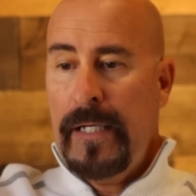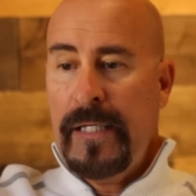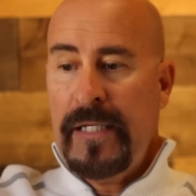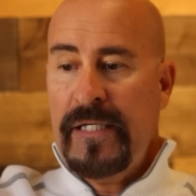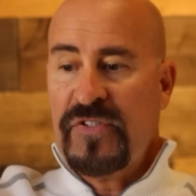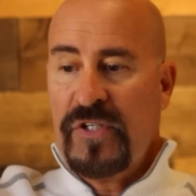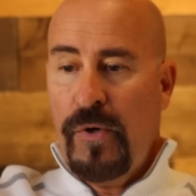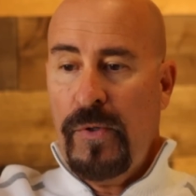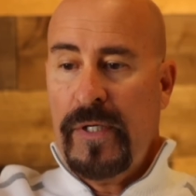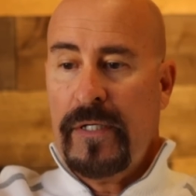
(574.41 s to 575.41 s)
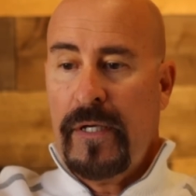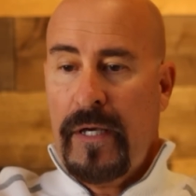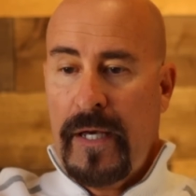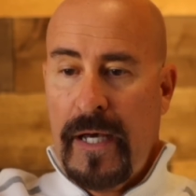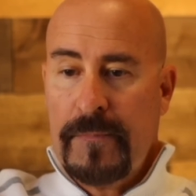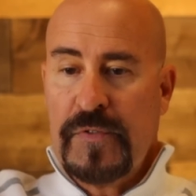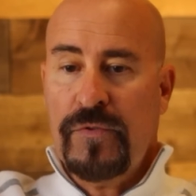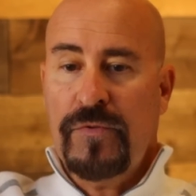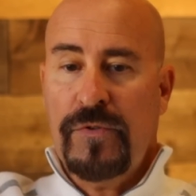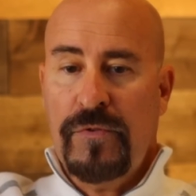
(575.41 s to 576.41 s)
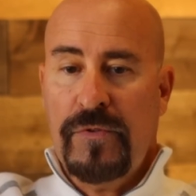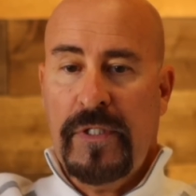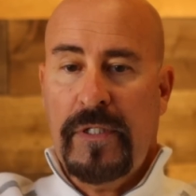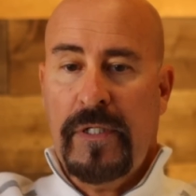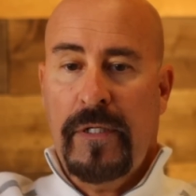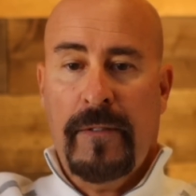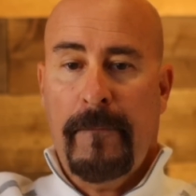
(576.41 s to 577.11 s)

It is going absolutely